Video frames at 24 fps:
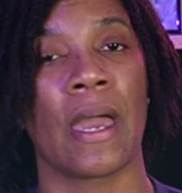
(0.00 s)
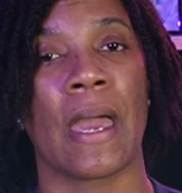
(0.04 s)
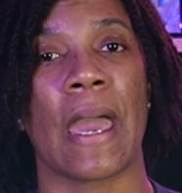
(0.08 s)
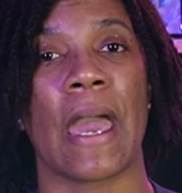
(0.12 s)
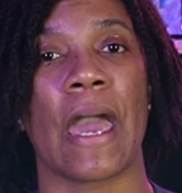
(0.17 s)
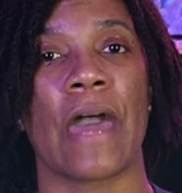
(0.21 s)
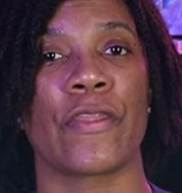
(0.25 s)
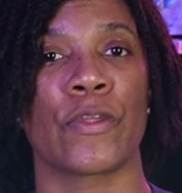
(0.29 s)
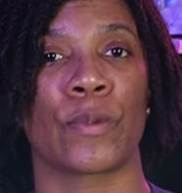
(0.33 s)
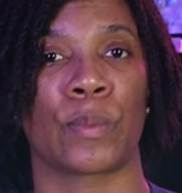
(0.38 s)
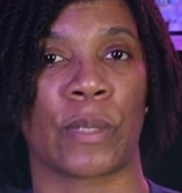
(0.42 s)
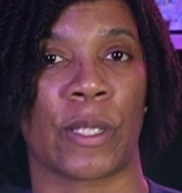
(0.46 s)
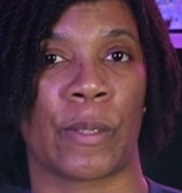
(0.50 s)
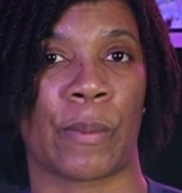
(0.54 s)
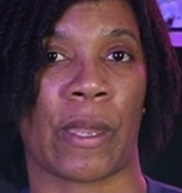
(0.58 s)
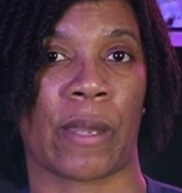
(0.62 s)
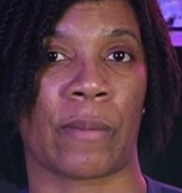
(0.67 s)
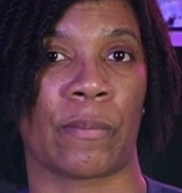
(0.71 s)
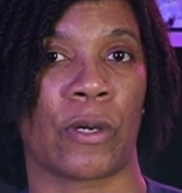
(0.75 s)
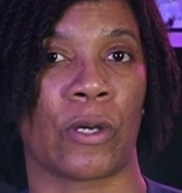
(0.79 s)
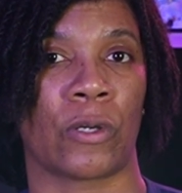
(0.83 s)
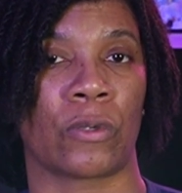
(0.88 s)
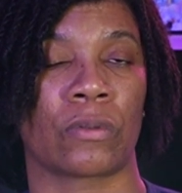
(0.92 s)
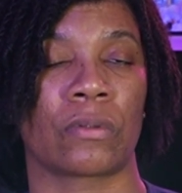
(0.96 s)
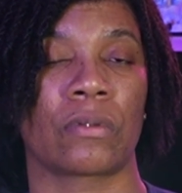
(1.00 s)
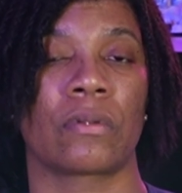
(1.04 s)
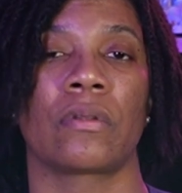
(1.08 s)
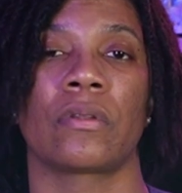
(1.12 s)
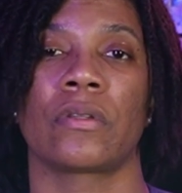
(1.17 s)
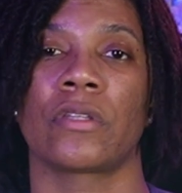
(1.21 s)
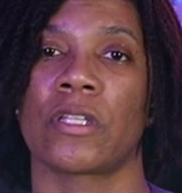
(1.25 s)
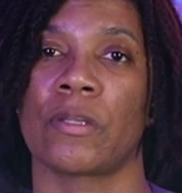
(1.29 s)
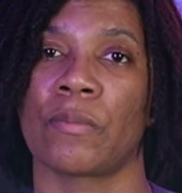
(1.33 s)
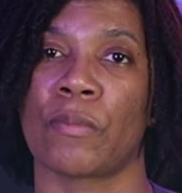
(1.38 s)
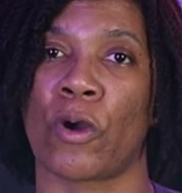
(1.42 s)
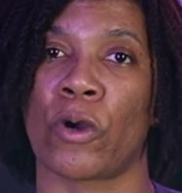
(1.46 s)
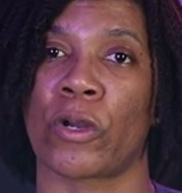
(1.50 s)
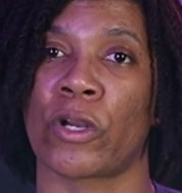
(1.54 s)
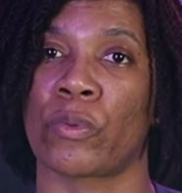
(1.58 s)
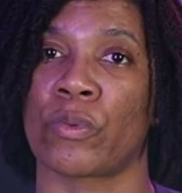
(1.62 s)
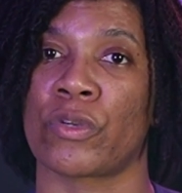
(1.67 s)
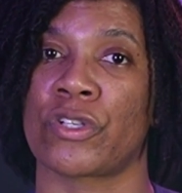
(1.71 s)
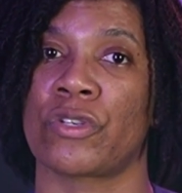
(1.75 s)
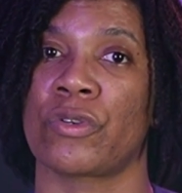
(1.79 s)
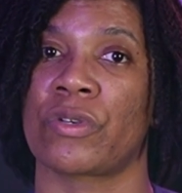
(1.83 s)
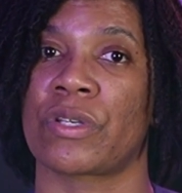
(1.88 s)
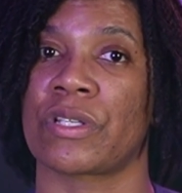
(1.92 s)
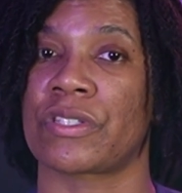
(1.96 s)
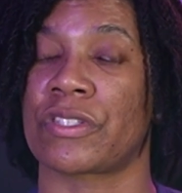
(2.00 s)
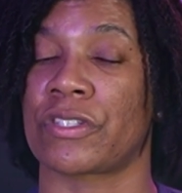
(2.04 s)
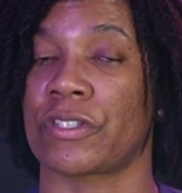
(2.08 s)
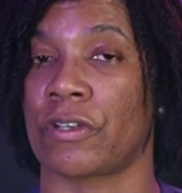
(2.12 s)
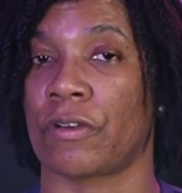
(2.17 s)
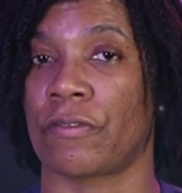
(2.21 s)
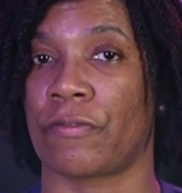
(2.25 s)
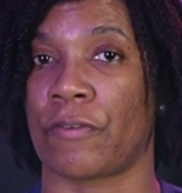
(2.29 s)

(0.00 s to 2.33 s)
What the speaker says: and the playback mode, the mode in which you can see your